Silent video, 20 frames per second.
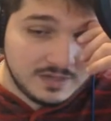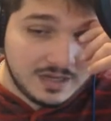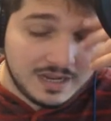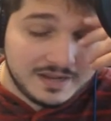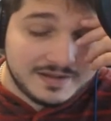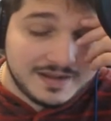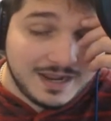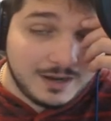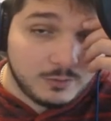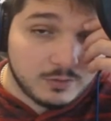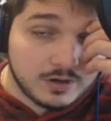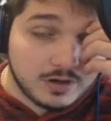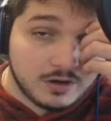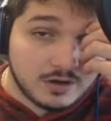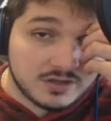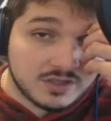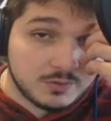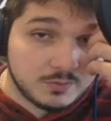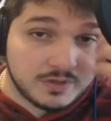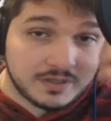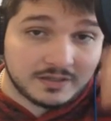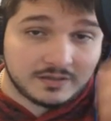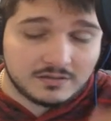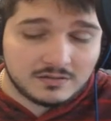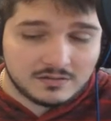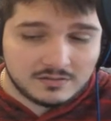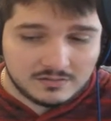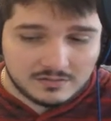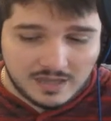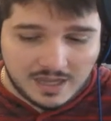And now we're arguing,
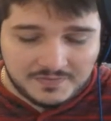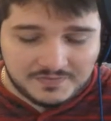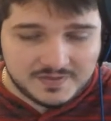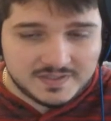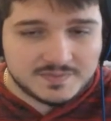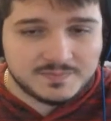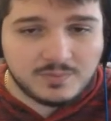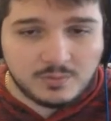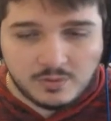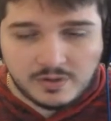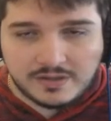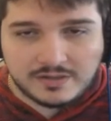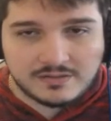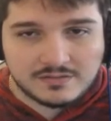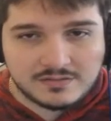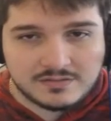at this point,